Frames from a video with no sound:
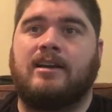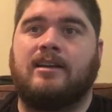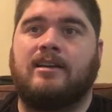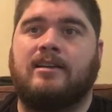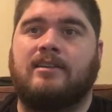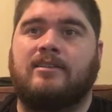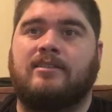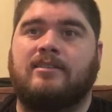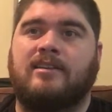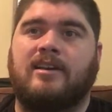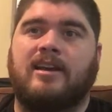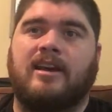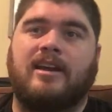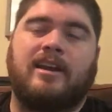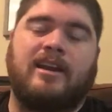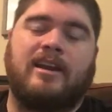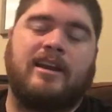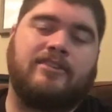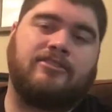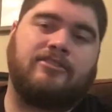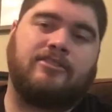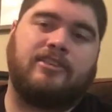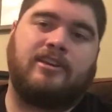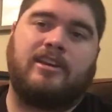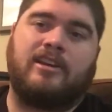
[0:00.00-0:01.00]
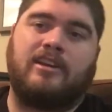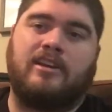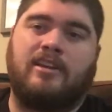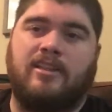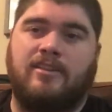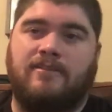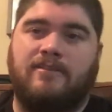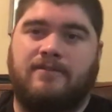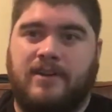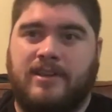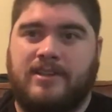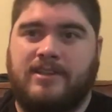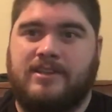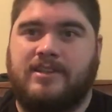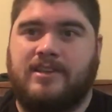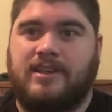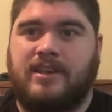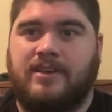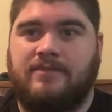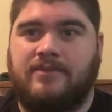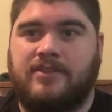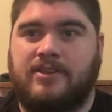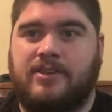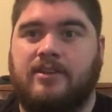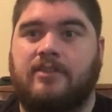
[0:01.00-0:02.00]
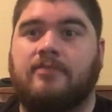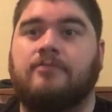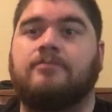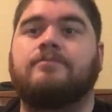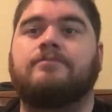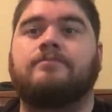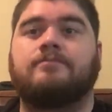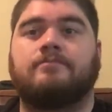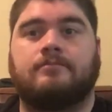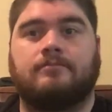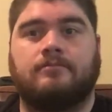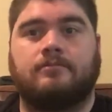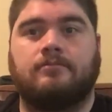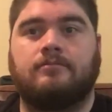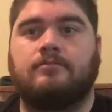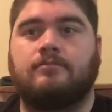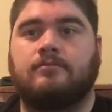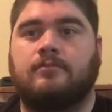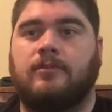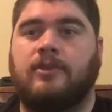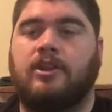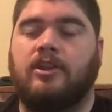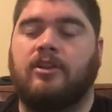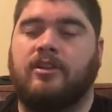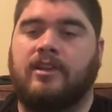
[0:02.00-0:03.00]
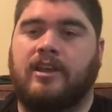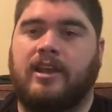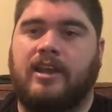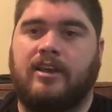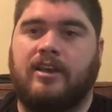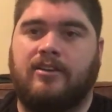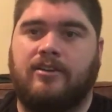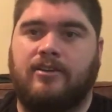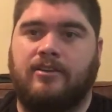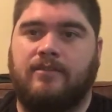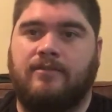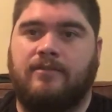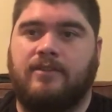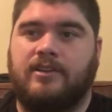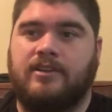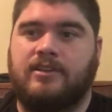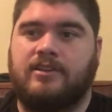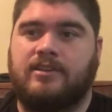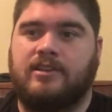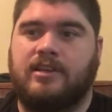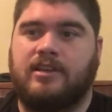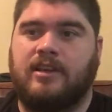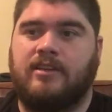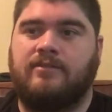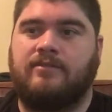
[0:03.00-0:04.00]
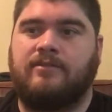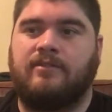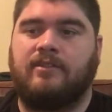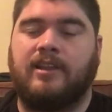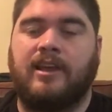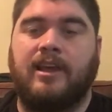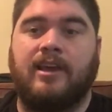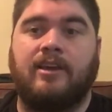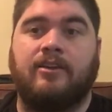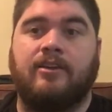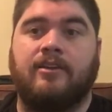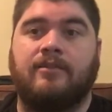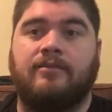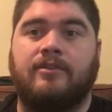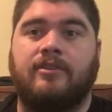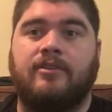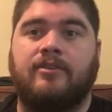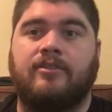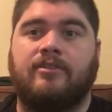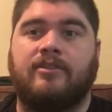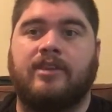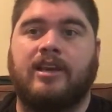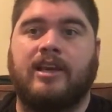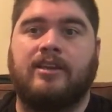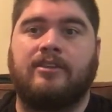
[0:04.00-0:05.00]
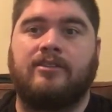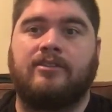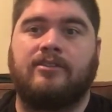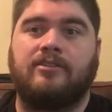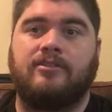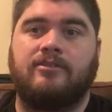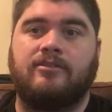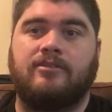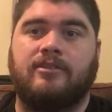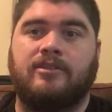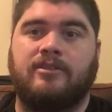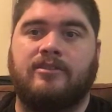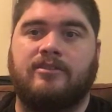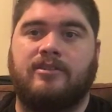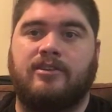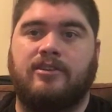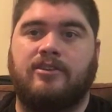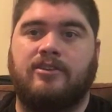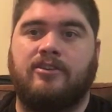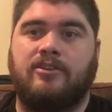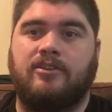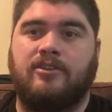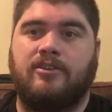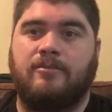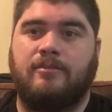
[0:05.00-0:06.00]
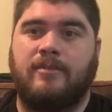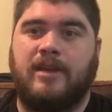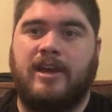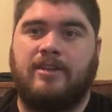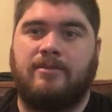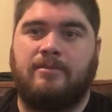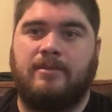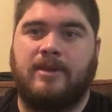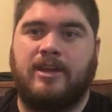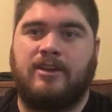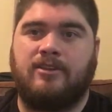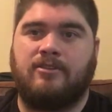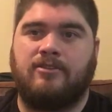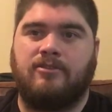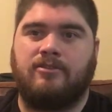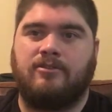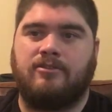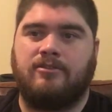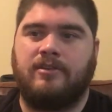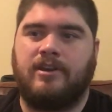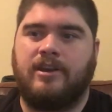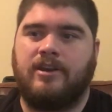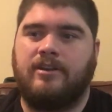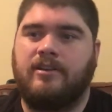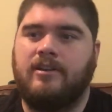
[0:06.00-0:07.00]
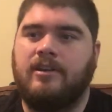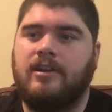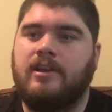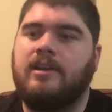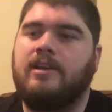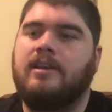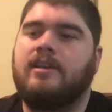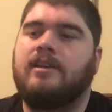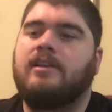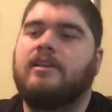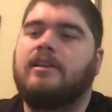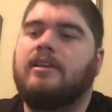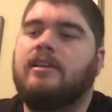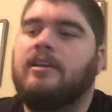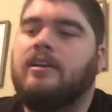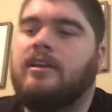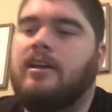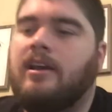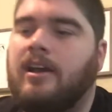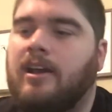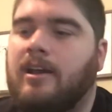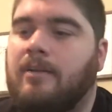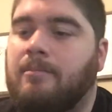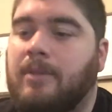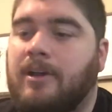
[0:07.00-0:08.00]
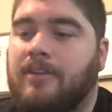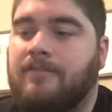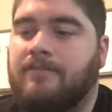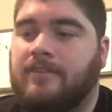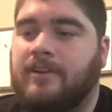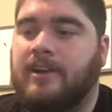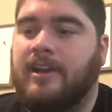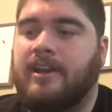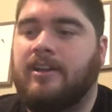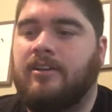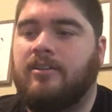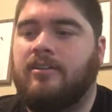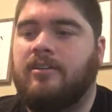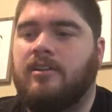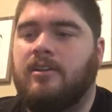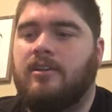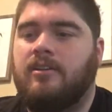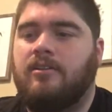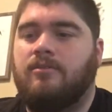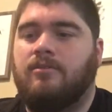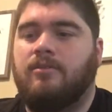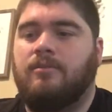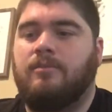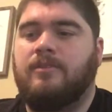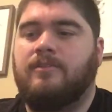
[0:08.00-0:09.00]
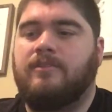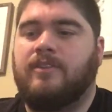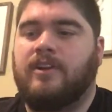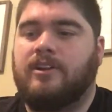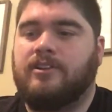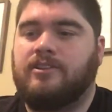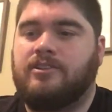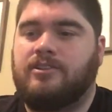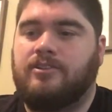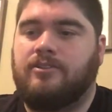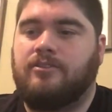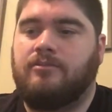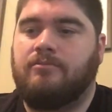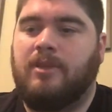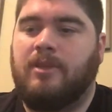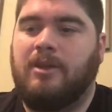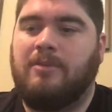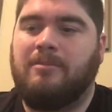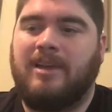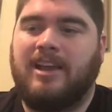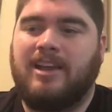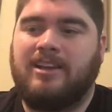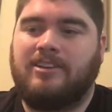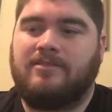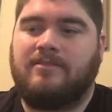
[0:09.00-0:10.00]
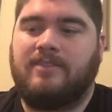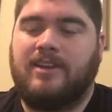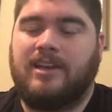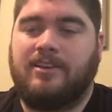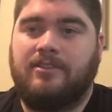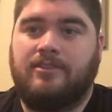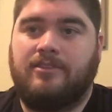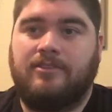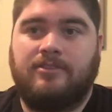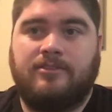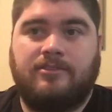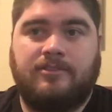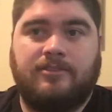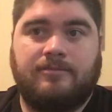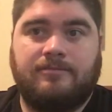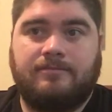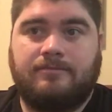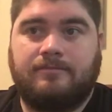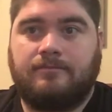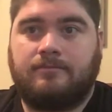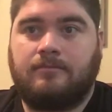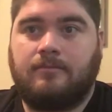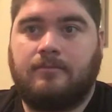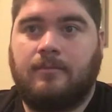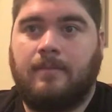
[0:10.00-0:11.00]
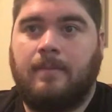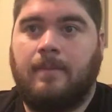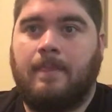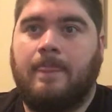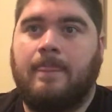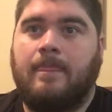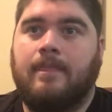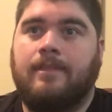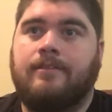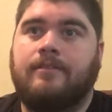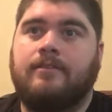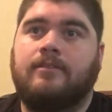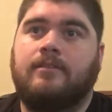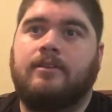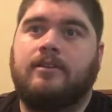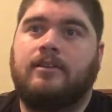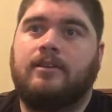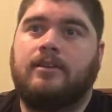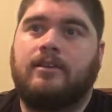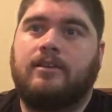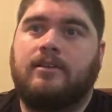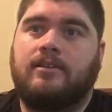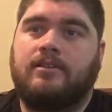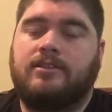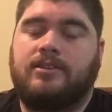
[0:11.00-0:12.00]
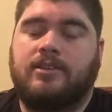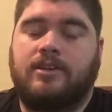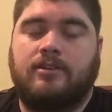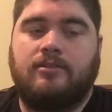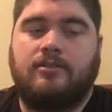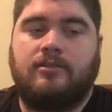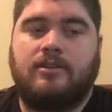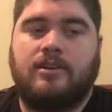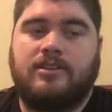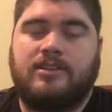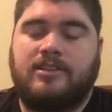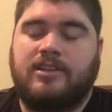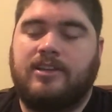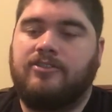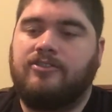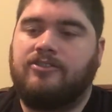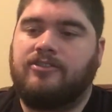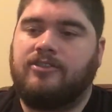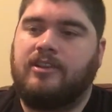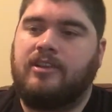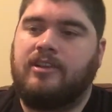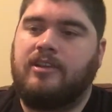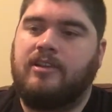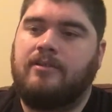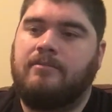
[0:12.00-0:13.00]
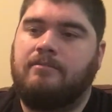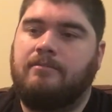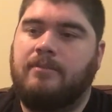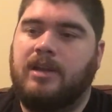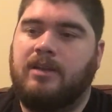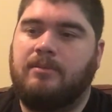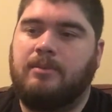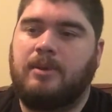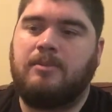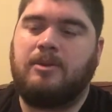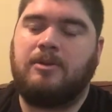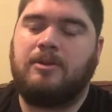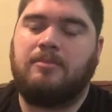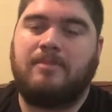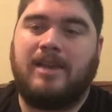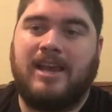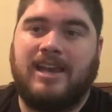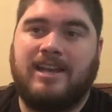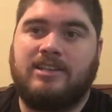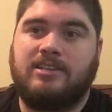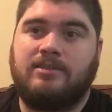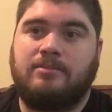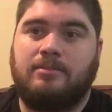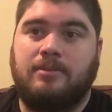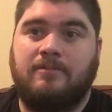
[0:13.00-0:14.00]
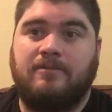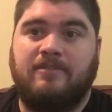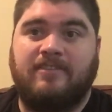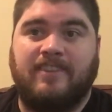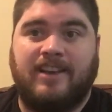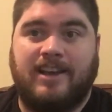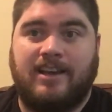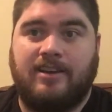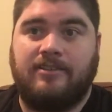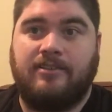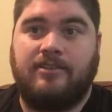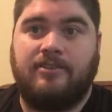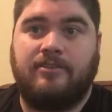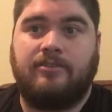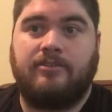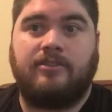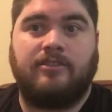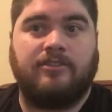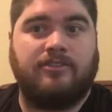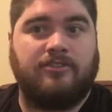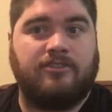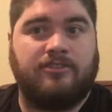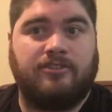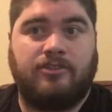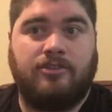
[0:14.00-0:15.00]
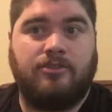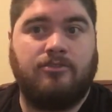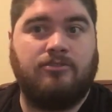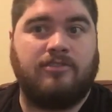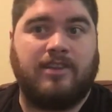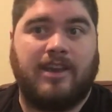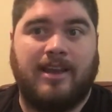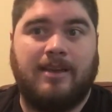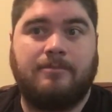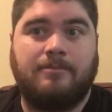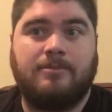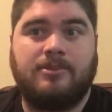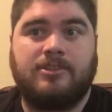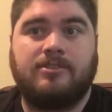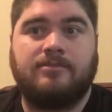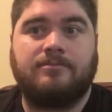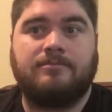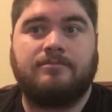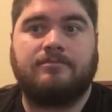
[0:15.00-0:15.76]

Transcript: It's not actually any of the fun stuff, so you'll encounter the fun stuff later if you decide to continue your mathematical career. But for now, we'll move on to min-max values. So essentially, minimum and maximum values, there's two types.